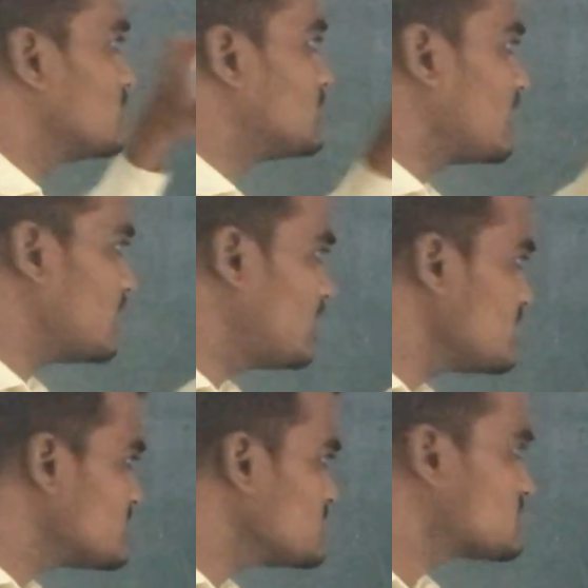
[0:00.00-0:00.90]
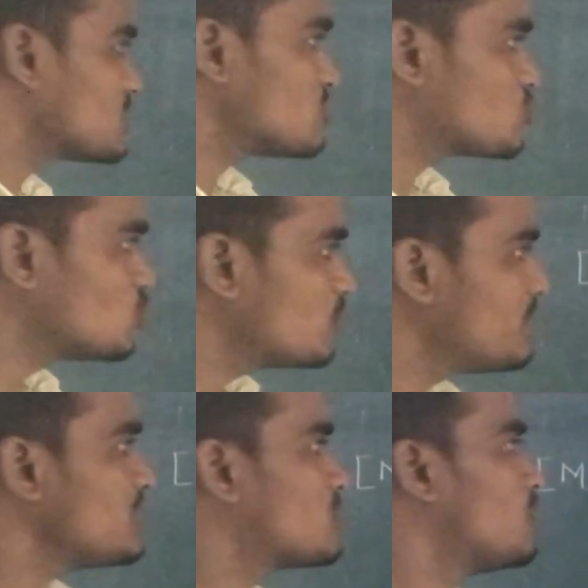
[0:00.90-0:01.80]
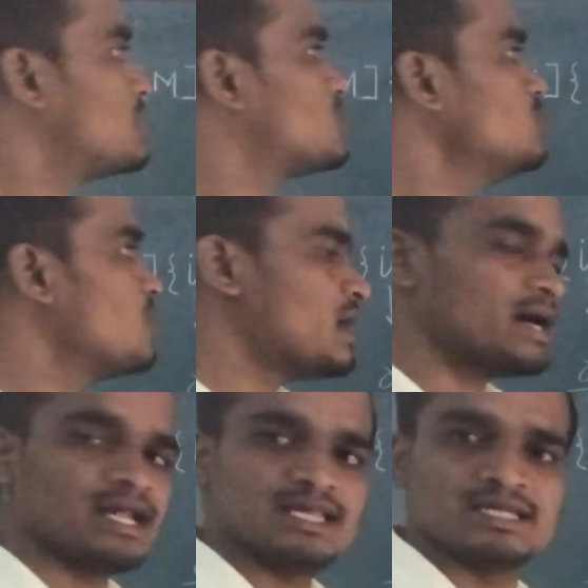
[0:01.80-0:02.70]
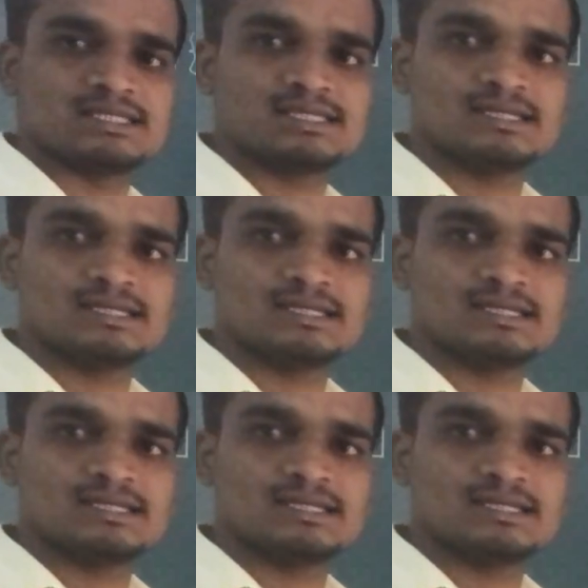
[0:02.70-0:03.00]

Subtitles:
the LHS should be equal to RHS.